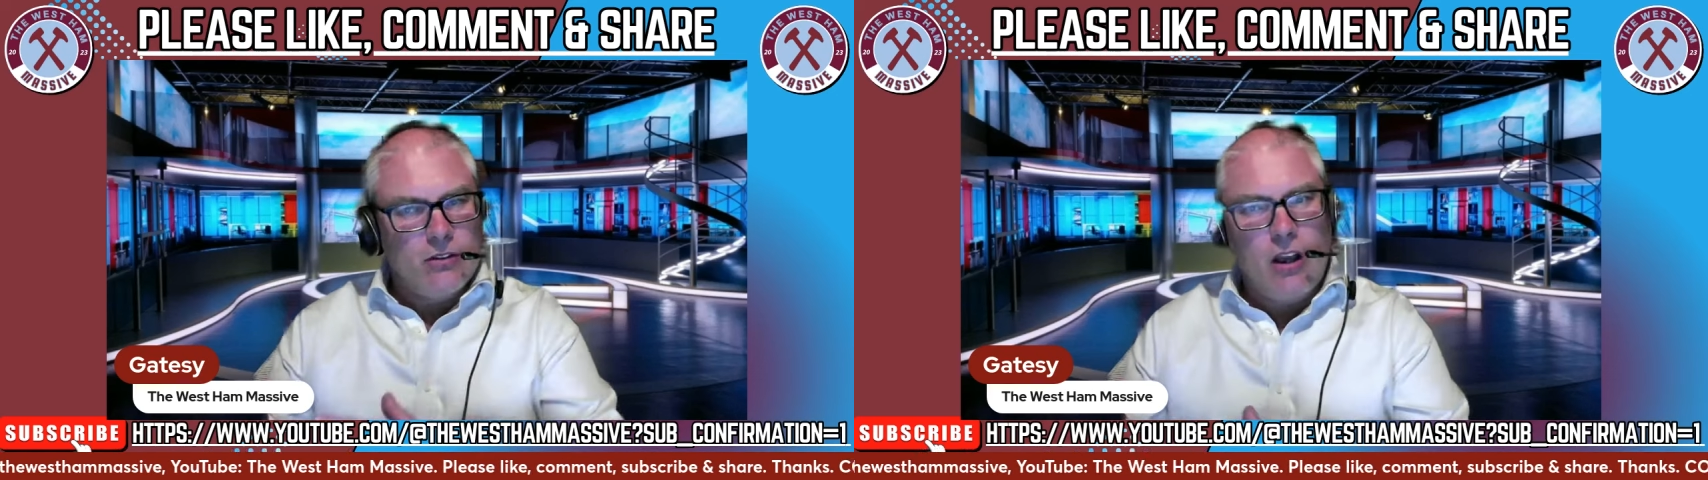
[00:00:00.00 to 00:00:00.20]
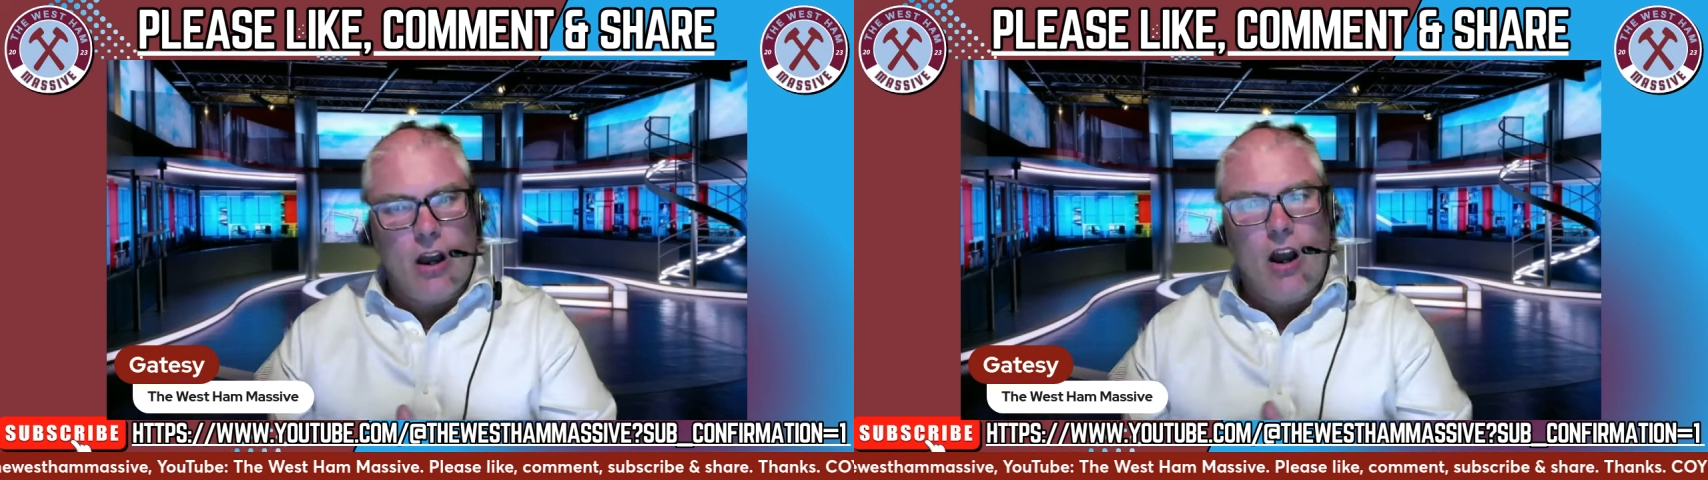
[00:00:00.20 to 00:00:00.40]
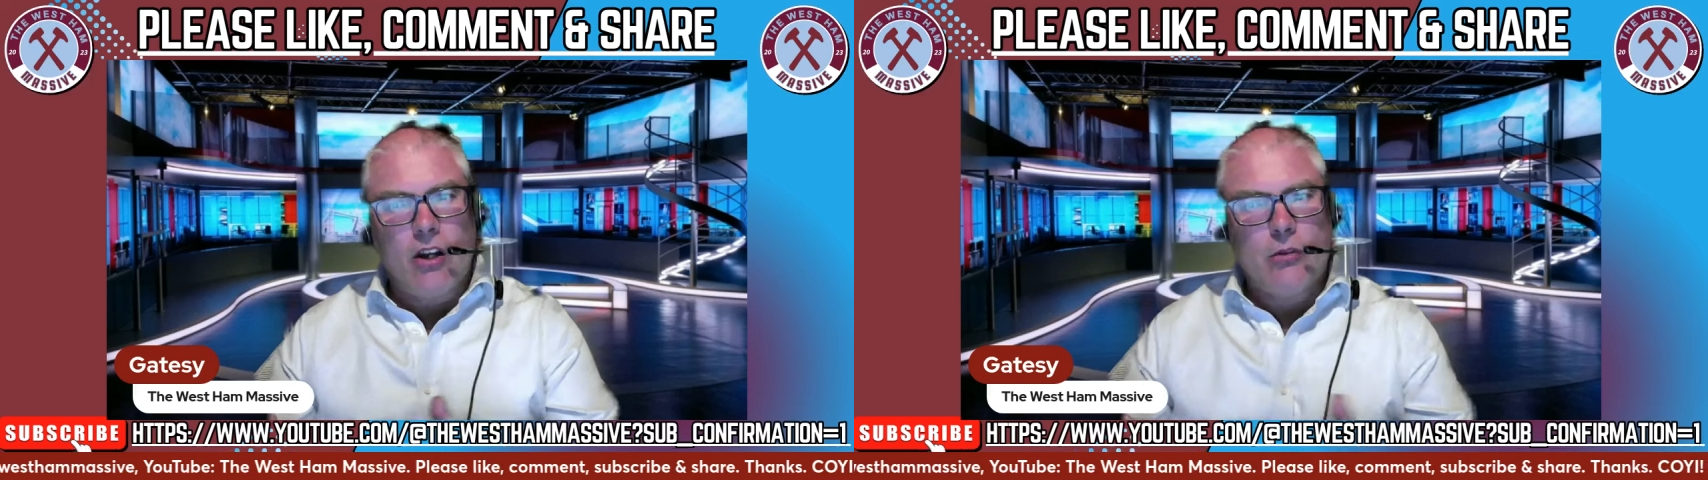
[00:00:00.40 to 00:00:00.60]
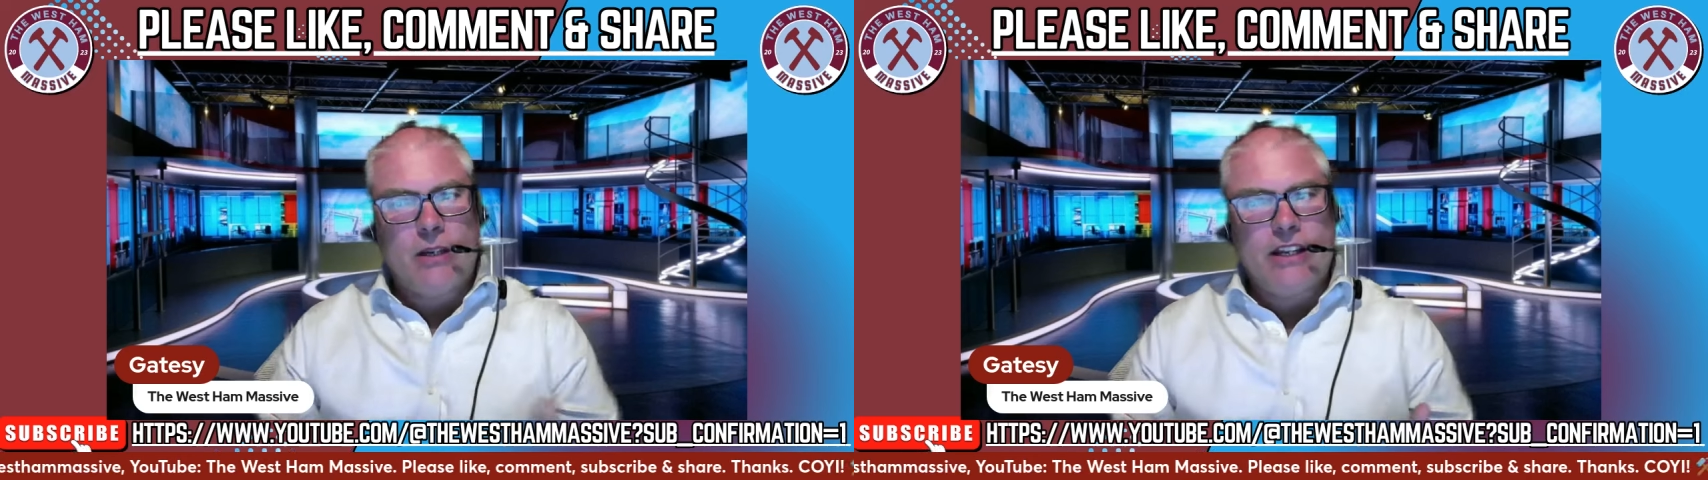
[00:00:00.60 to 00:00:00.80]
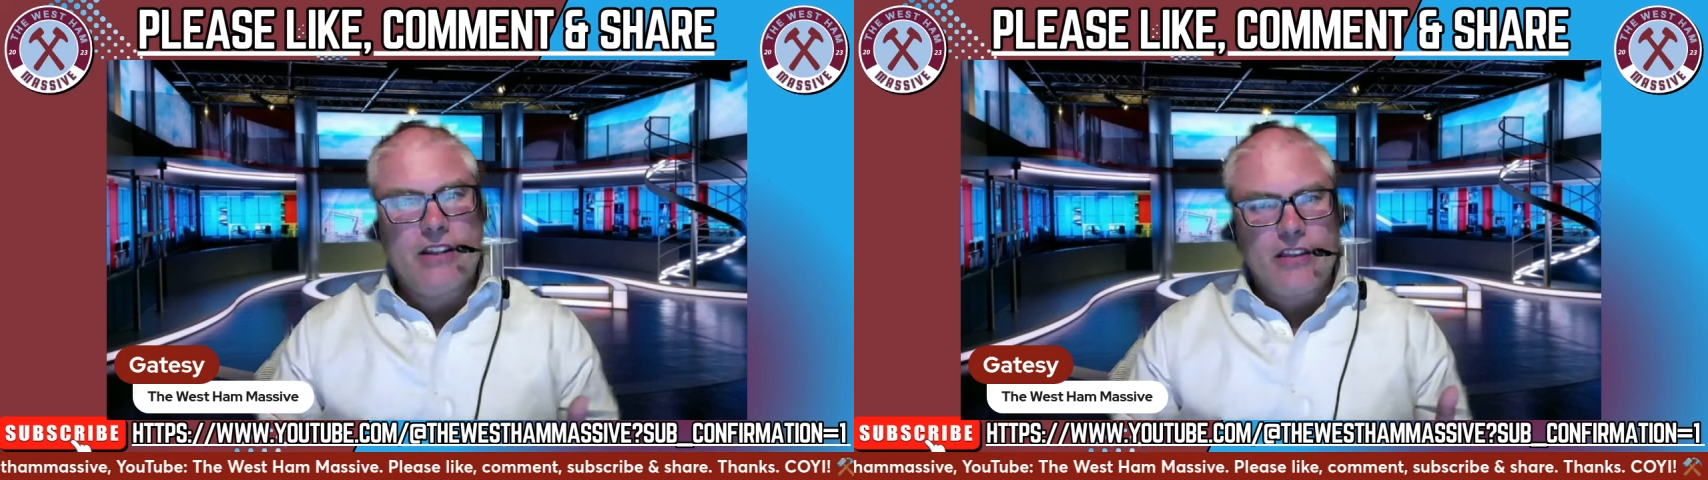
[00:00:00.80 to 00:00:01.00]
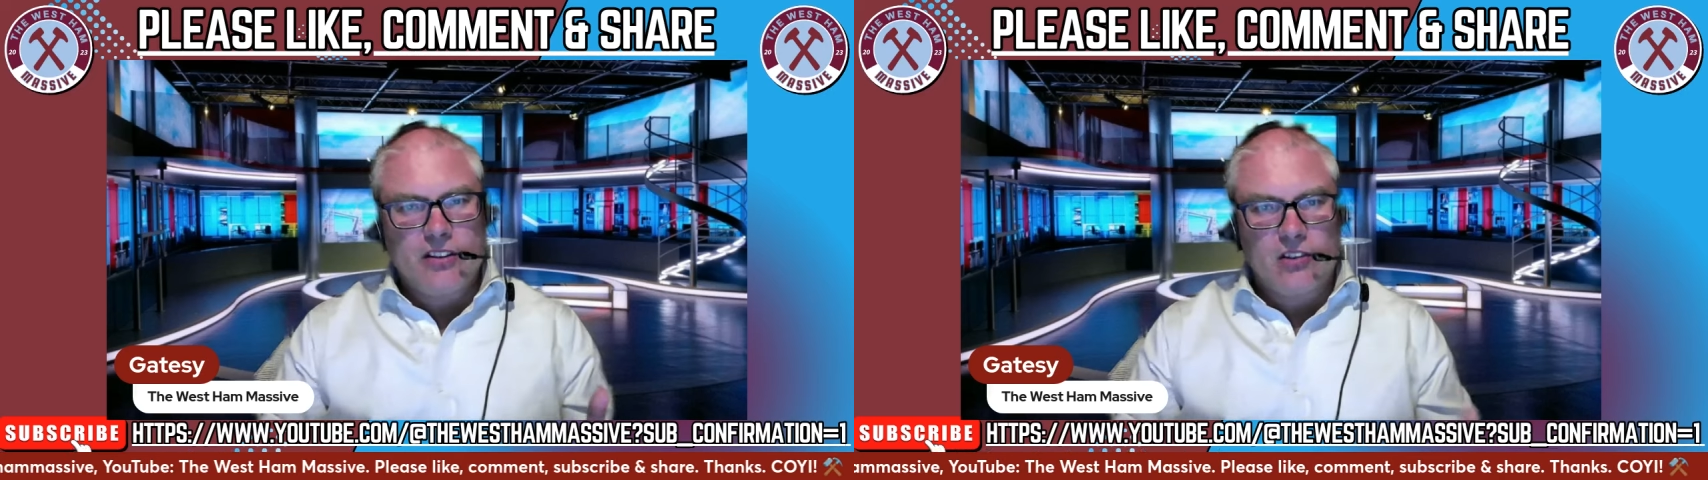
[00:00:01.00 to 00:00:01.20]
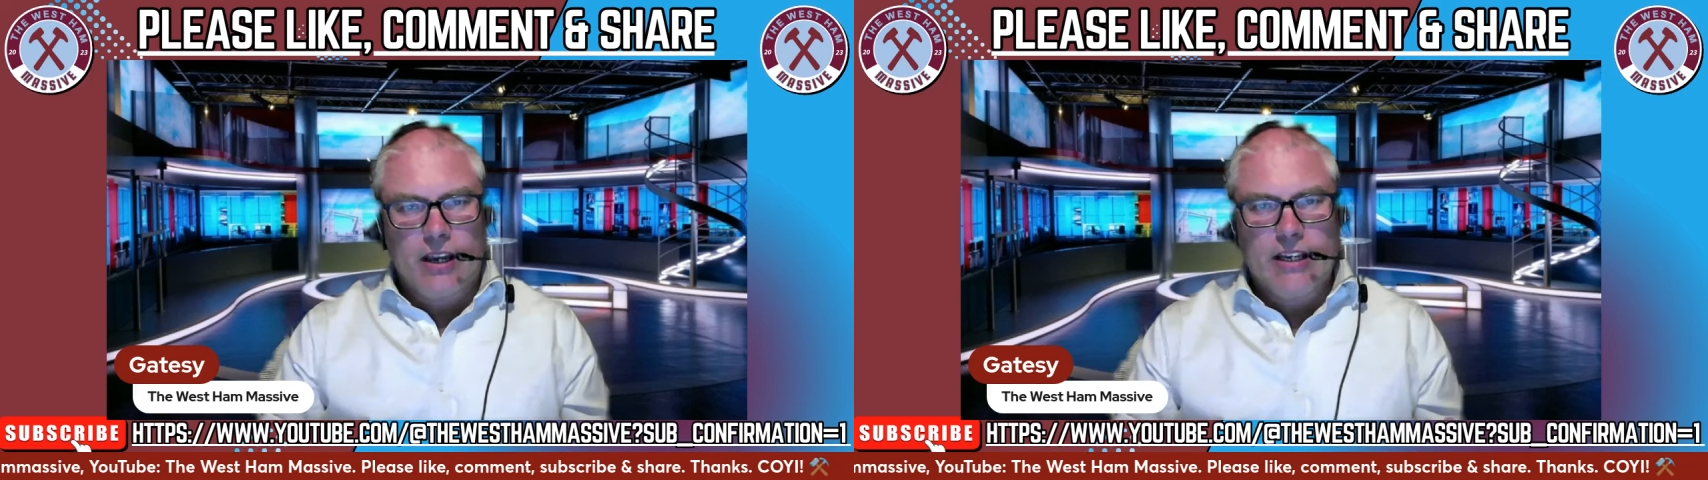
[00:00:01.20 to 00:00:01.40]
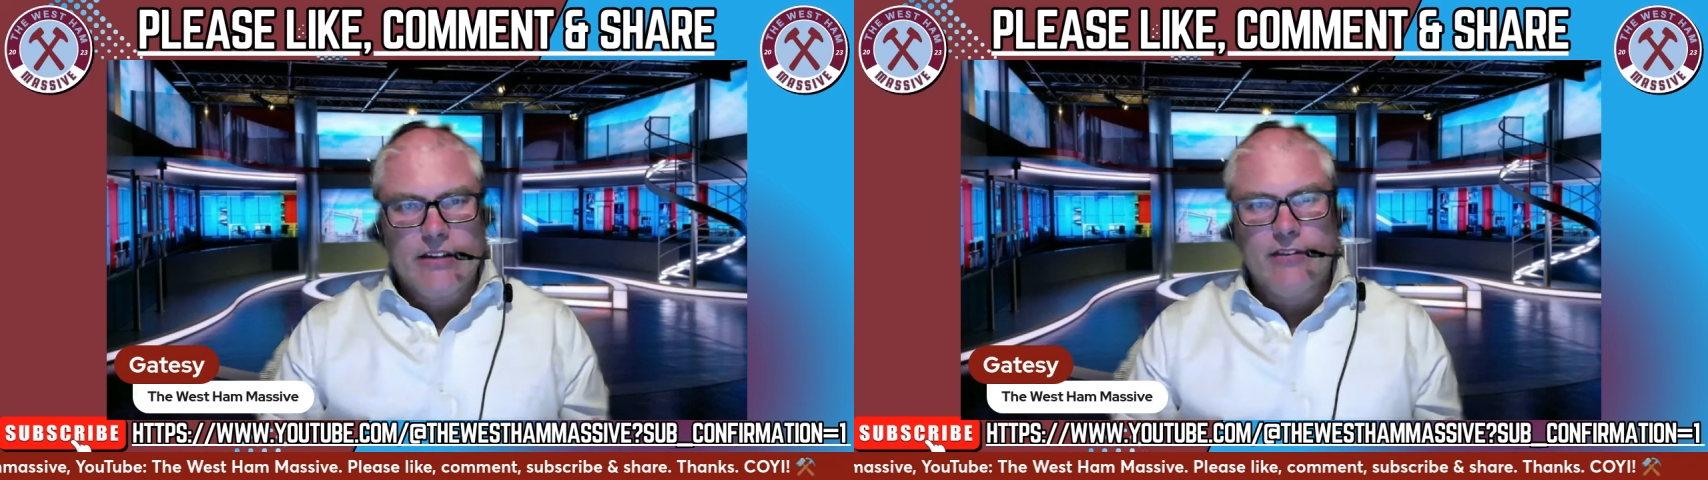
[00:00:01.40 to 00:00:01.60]
arguably the other
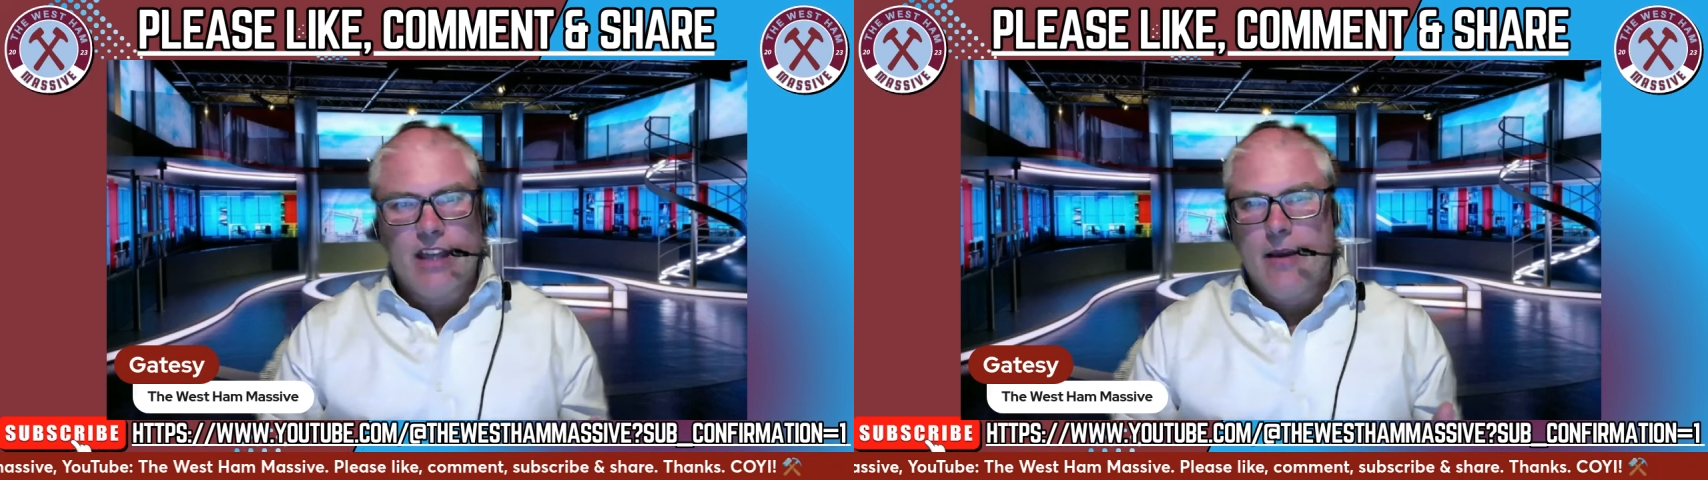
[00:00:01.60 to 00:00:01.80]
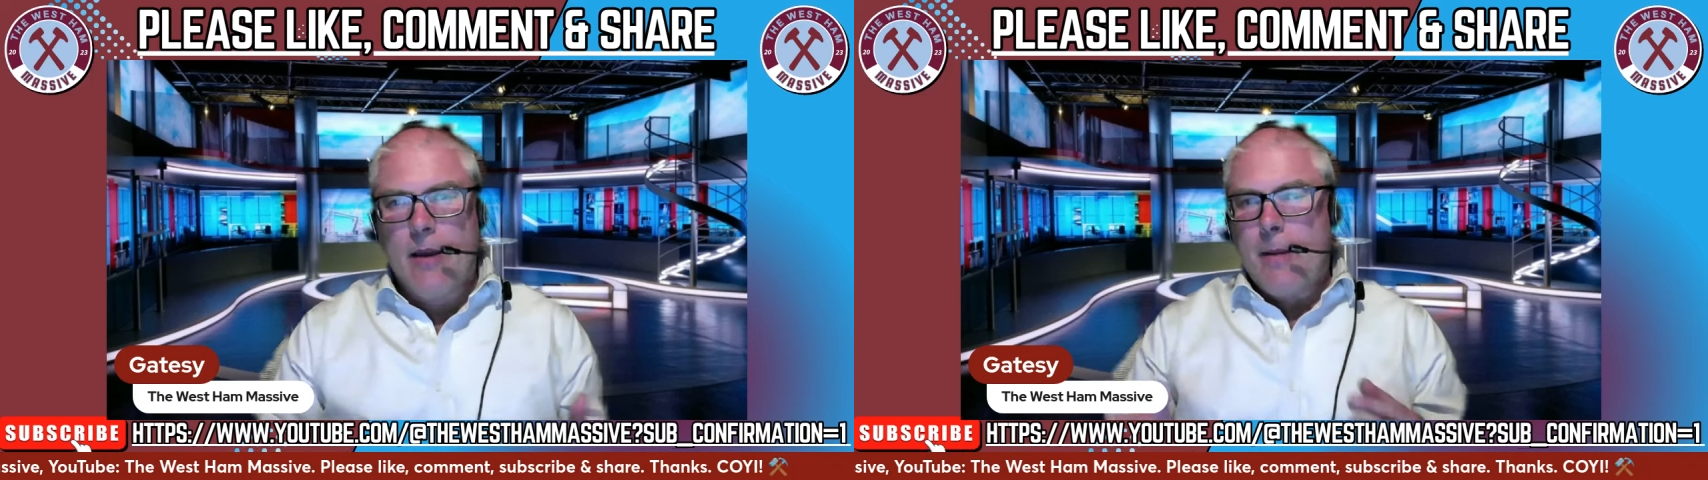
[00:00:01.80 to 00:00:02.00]
side of that.